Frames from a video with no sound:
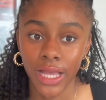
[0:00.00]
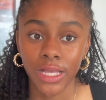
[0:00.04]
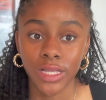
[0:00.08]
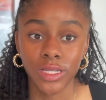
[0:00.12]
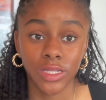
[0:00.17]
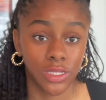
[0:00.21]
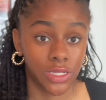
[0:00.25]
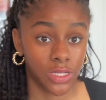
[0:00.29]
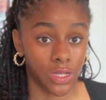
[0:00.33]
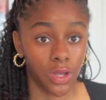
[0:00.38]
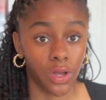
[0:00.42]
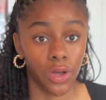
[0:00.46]

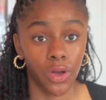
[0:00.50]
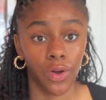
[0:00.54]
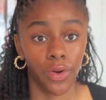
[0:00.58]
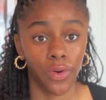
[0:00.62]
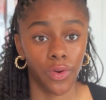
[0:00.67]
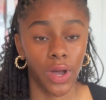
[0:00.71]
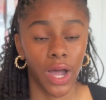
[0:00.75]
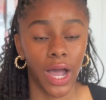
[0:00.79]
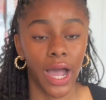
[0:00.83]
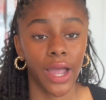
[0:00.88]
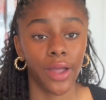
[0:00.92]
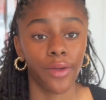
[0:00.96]

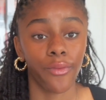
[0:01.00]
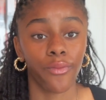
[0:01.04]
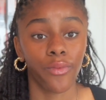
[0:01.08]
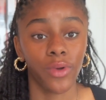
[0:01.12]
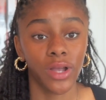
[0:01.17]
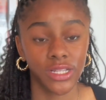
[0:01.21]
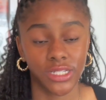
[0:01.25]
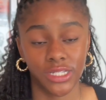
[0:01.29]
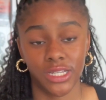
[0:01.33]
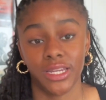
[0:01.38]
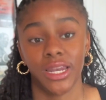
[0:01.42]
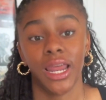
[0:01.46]
So I
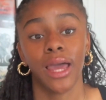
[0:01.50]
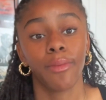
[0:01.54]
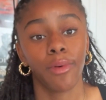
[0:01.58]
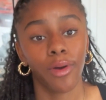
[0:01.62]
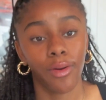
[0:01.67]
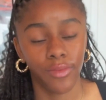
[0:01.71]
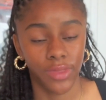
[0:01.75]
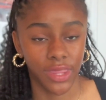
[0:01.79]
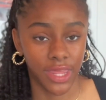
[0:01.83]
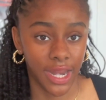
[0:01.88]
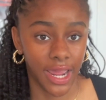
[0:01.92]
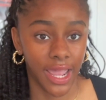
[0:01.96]
wish in that
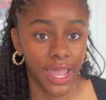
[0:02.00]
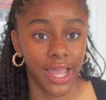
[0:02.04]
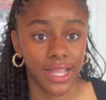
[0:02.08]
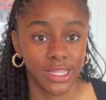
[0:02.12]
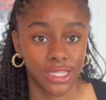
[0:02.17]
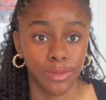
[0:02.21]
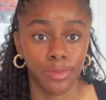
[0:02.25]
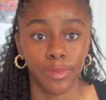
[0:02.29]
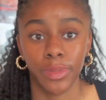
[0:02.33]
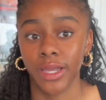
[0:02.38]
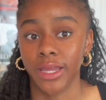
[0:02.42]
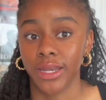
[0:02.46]
moment that I had
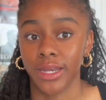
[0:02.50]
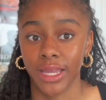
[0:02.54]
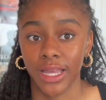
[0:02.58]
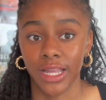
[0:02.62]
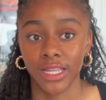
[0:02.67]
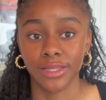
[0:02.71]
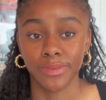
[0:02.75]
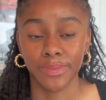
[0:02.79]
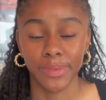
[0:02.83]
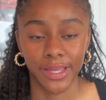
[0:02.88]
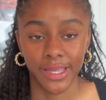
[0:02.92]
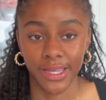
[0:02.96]
some
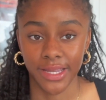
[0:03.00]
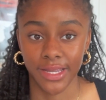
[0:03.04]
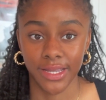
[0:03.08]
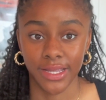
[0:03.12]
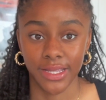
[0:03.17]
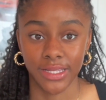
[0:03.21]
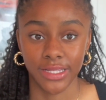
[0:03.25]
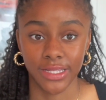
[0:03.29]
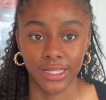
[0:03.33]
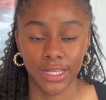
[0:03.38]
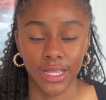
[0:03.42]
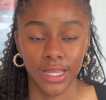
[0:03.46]
Band-Aids,
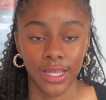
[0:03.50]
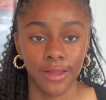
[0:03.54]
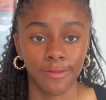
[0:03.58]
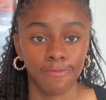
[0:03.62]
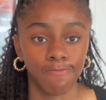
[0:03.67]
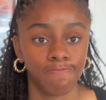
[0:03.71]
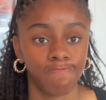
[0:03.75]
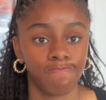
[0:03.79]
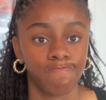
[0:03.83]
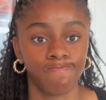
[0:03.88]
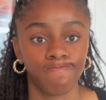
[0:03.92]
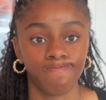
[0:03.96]
because
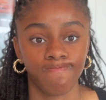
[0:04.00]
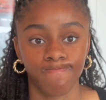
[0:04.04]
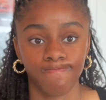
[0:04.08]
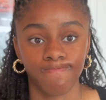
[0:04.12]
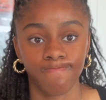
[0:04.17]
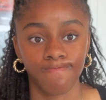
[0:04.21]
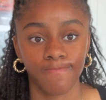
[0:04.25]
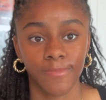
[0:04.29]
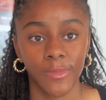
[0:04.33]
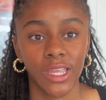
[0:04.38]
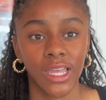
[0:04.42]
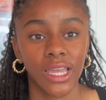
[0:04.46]

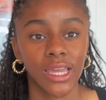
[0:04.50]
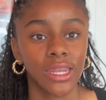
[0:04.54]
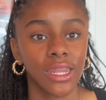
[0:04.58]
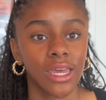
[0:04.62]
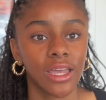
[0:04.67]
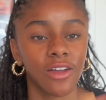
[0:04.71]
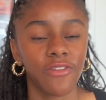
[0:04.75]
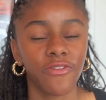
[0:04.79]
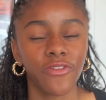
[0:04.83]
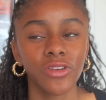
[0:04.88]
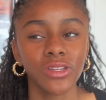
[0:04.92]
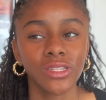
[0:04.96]
And like
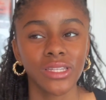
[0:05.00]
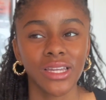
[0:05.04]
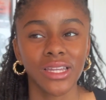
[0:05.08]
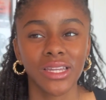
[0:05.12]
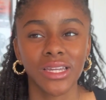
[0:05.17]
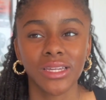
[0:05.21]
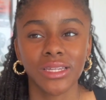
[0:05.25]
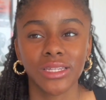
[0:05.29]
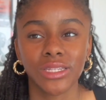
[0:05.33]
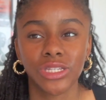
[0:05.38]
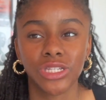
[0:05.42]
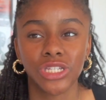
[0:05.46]
a first aid
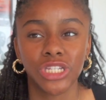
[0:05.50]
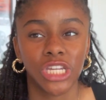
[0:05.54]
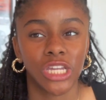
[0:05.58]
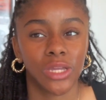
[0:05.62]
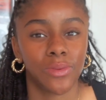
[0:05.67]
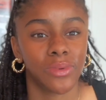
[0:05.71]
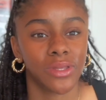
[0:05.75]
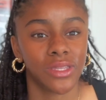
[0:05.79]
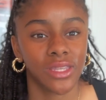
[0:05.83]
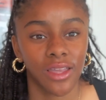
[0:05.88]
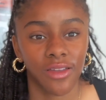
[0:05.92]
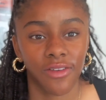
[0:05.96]
kit is
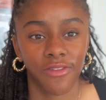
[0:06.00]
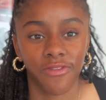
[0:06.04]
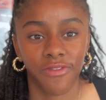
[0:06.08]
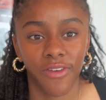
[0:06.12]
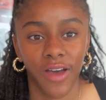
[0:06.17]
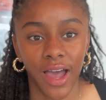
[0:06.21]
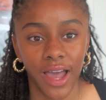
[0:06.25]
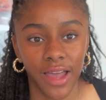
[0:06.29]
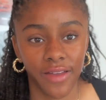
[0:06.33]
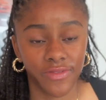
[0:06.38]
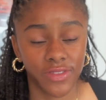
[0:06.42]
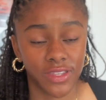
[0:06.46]
cheap. It's like
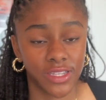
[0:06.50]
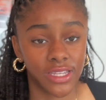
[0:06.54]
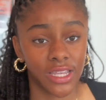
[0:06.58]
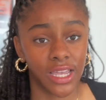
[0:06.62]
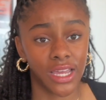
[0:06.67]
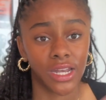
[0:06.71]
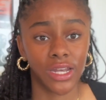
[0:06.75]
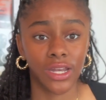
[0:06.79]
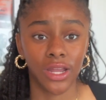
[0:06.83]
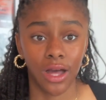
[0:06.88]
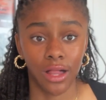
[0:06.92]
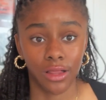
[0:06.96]

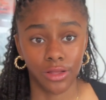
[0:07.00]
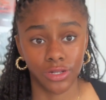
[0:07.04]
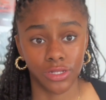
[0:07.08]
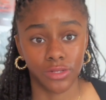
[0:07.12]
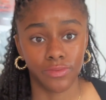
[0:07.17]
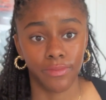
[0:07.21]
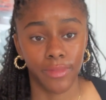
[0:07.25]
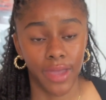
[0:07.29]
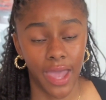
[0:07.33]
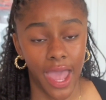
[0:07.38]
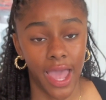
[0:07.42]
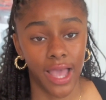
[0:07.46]
$5–10
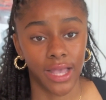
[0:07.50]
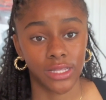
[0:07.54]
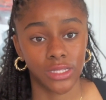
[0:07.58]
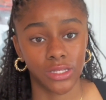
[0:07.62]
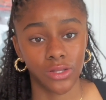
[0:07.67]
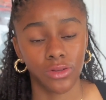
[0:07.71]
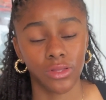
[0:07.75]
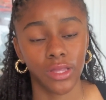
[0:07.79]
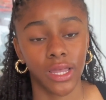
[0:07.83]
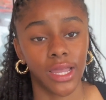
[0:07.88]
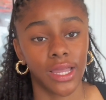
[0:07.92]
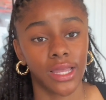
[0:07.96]
max.
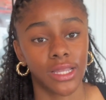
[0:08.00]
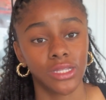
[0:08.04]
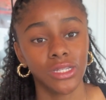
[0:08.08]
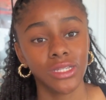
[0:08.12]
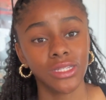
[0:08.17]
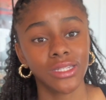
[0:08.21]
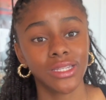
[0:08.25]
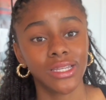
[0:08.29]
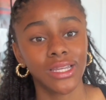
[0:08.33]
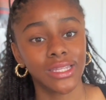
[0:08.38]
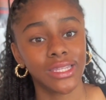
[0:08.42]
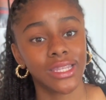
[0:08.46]
So like
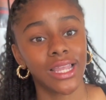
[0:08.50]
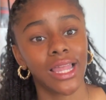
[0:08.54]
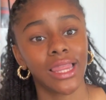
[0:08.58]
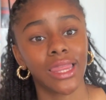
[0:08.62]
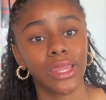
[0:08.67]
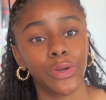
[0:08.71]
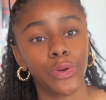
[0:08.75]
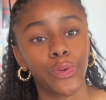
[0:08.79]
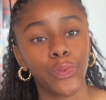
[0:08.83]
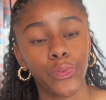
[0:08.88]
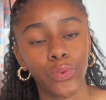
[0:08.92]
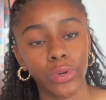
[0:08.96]
just get that
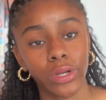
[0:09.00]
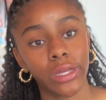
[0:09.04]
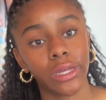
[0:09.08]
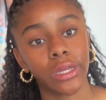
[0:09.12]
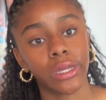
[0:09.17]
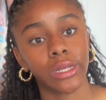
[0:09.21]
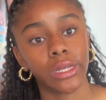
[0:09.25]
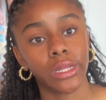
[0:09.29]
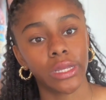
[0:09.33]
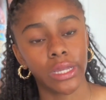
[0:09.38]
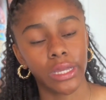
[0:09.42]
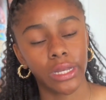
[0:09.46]
little
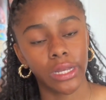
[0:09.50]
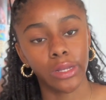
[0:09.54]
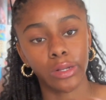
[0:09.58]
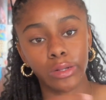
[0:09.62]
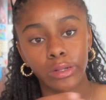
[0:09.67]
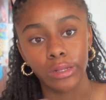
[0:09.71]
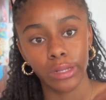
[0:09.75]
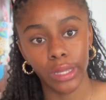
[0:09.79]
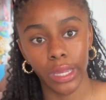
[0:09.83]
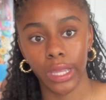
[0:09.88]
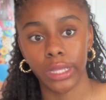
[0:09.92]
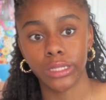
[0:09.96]
one and
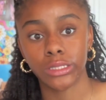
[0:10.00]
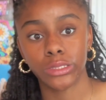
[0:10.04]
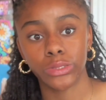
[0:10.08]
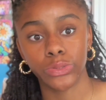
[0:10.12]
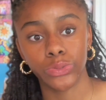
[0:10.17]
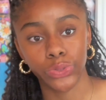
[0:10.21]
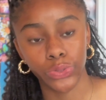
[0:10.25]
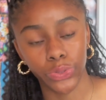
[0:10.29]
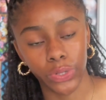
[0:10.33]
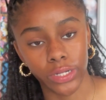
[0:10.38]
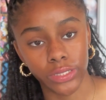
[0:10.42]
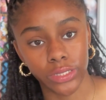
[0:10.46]
it'll last you
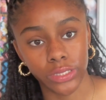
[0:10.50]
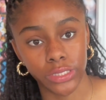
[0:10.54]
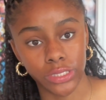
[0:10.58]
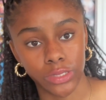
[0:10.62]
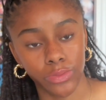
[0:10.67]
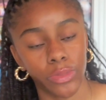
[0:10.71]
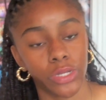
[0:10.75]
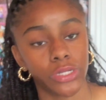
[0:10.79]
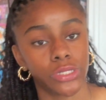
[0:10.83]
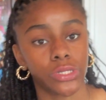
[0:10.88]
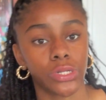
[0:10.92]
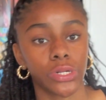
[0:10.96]
throughout the
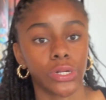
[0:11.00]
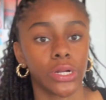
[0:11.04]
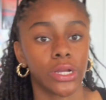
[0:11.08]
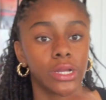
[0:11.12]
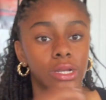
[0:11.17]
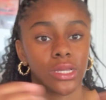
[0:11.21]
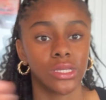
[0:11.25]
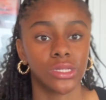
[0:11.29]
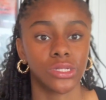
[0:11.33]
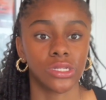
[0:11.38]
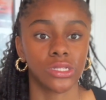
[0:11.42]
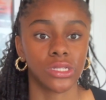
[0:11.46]
semester,
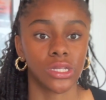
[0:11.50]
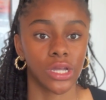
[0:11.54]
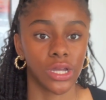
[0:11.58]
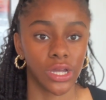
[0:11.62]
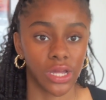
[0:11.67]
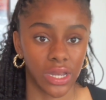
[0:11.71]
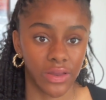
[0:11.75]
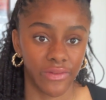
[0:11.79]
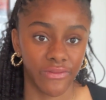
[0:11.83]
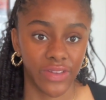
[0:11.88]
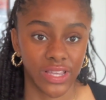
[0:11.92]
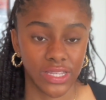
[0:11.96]
and it's just a
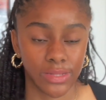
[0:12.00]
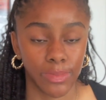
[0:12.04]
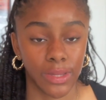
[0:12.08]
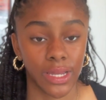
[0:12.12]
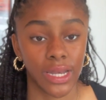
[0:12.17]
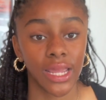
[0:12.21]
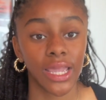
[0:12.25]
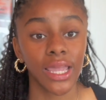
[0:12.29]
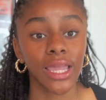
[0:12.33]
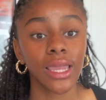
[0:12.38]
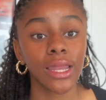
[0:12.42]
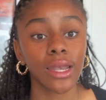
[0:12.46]
good investment
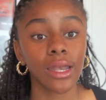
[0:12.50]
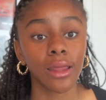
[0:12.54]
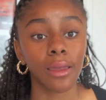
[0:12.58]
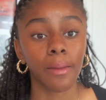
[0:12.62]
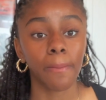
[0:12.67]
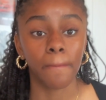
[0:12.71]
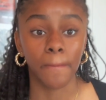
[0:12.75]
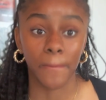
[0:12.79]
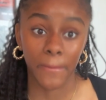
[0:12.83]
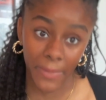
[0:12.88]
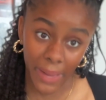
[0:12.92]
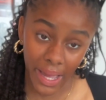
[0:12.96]
in
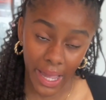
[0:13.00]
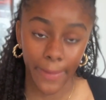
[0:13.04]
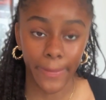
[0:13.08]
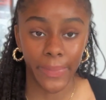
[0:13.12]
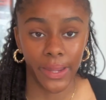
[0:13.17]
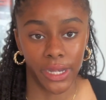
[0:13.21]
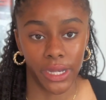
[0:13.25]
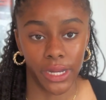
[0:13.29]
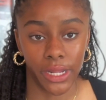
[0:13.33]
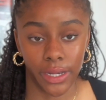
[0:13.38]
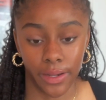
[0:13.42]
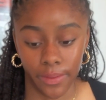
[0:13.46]
my
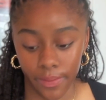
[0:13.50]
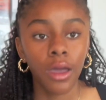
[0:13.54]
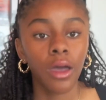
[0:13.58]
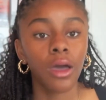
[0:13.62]
opinion.